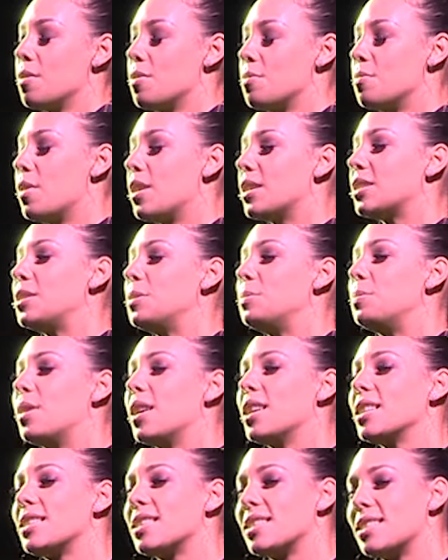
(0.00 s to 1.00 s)
While she
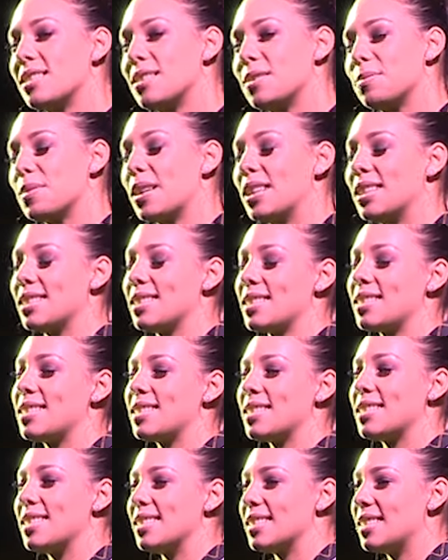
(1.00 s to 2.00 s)
brushes my little
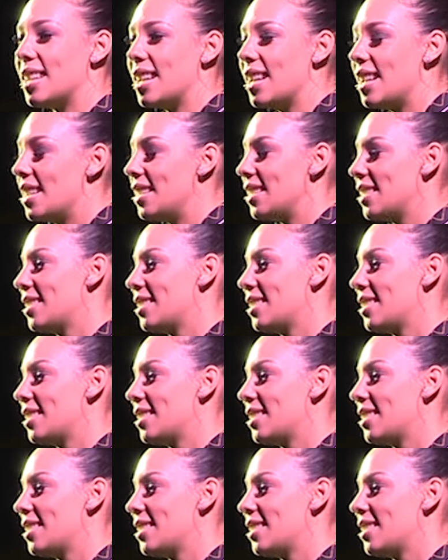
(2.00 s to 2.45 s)
sister's hair,